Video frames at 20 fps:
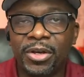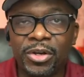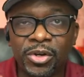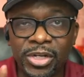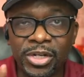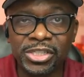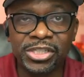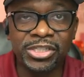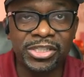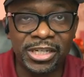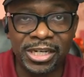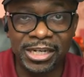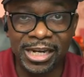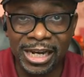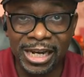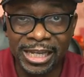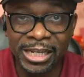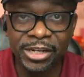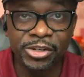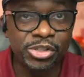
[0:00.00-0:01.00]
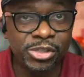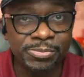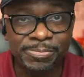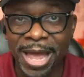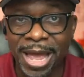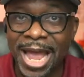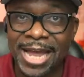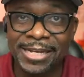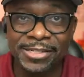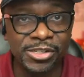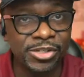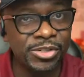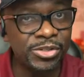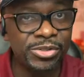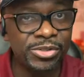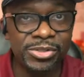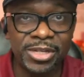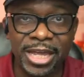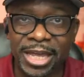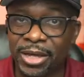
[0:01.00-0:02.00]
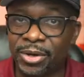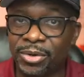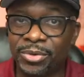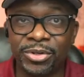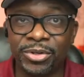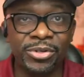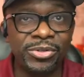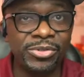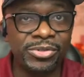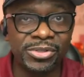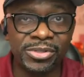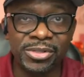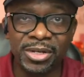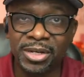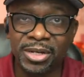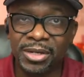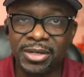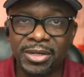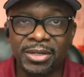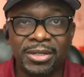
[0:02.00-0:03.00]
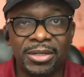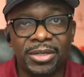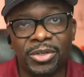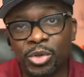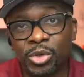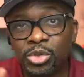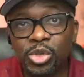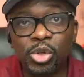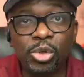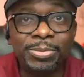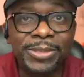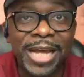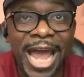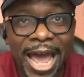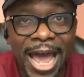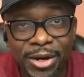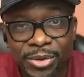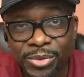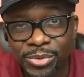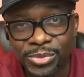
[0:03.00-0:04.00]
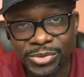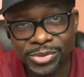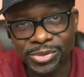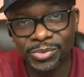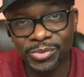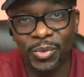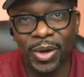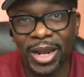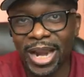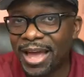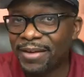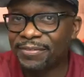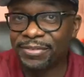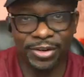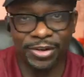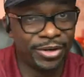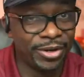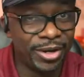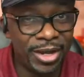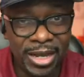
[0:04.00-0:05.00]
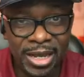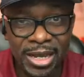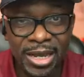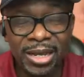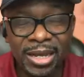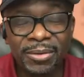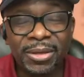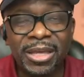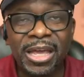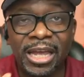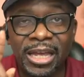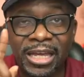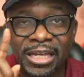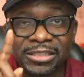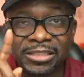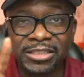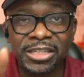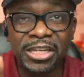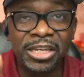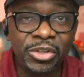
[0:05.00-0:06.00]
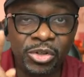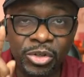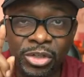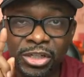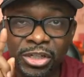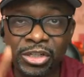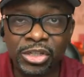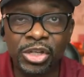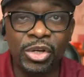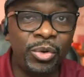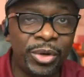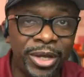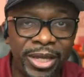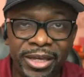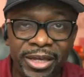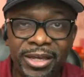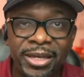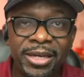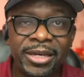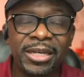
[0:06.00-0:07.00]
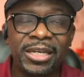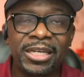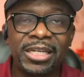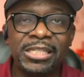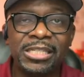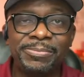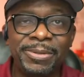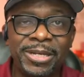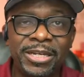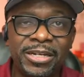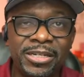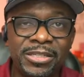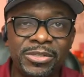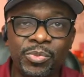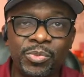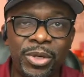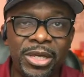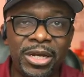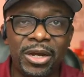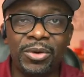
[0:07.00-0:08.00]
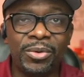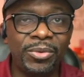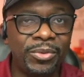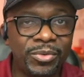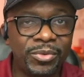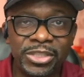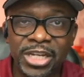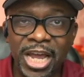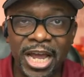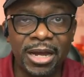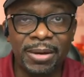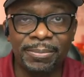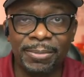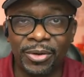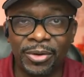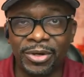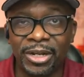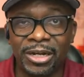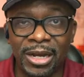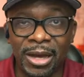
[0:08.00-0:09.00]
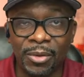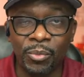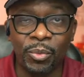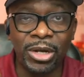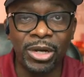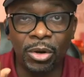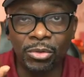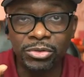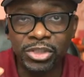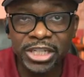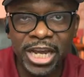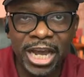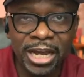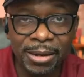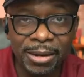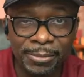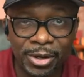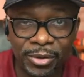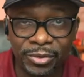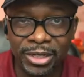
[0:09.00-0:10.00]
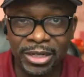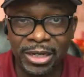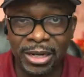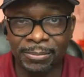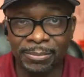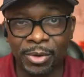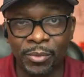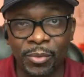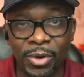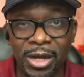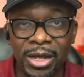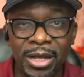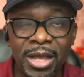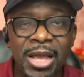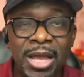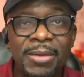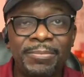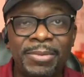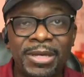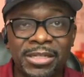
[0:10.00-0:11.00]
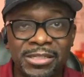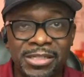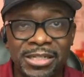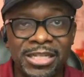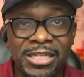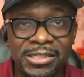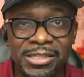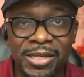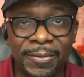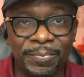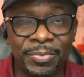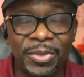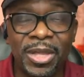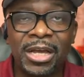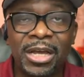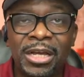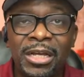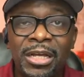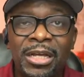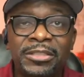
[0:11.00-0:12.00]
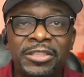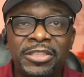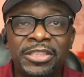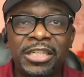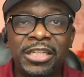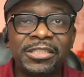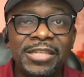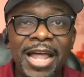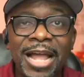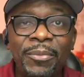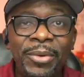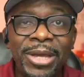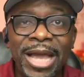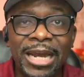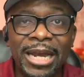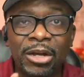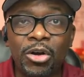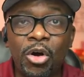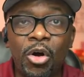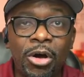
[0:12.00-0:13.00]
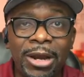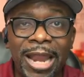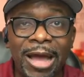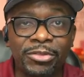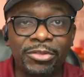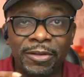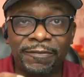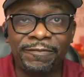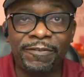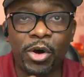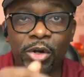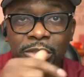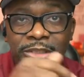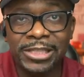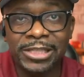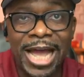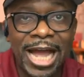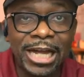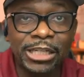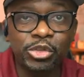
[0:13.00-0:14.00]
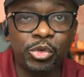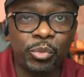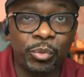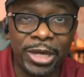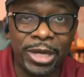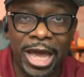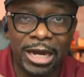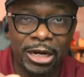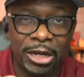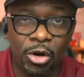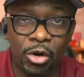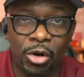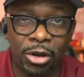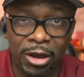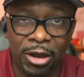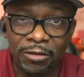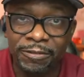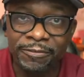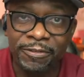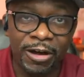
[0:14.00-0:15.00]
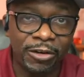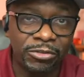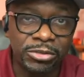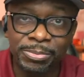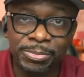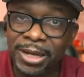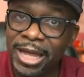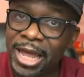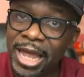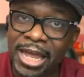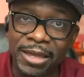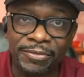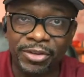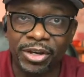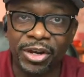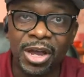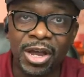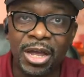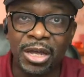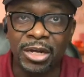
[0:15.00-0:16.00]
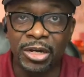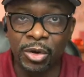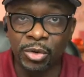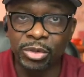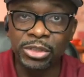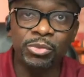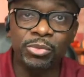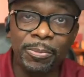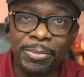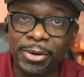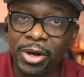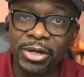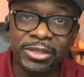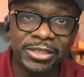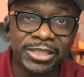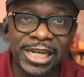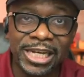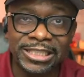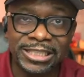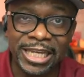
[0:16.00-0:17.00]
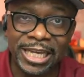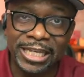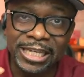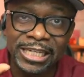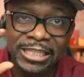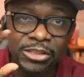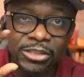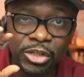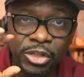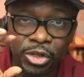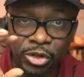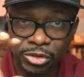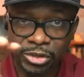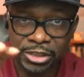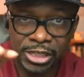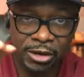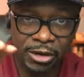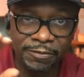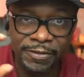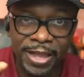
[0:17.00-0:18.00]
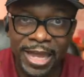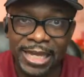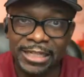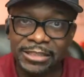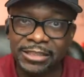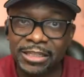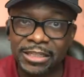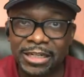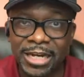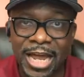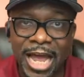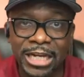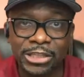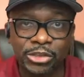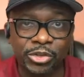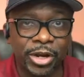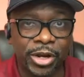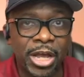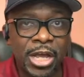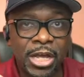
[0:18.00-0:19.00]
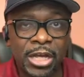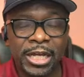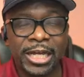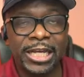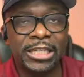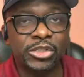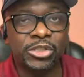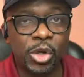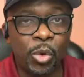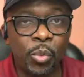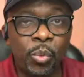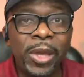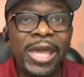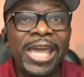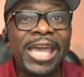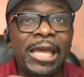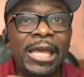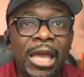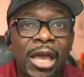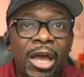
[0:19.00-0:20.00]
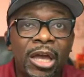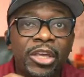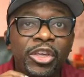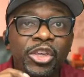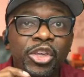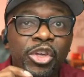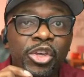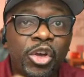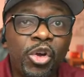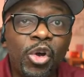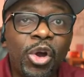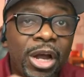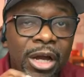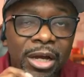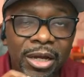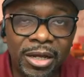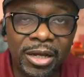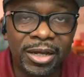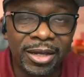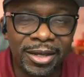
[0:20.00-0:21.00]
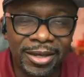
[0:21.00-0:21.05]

Christian leaders, pastors, elders, YouTube channels, whatever, can continue to do it is because we don't check them it. No, we don't check them on it. Number one, because listen, just like we got to call out the false doctrine, we got to call out false behavior. Notice what Paul said take heed to yourself and to the doctrine. And so we, you're